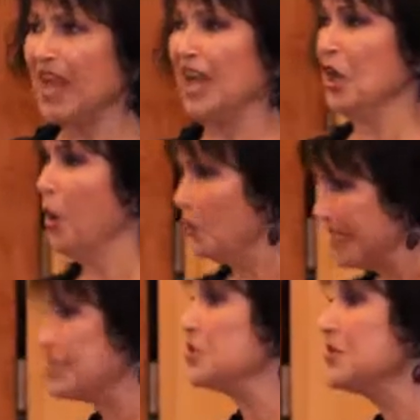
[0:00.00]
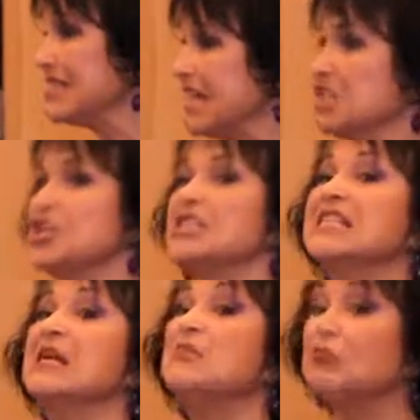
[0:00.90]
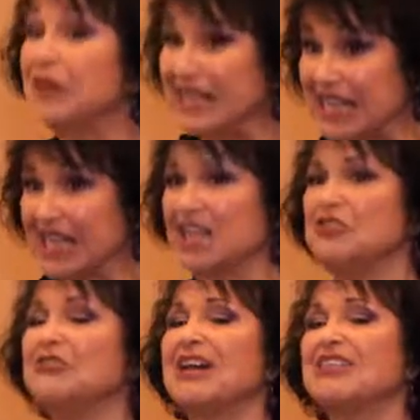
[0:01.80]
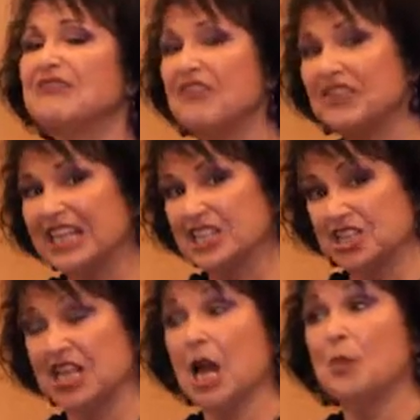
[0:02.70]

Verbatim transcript: I always do say, just keep reading and you'll get the revelation,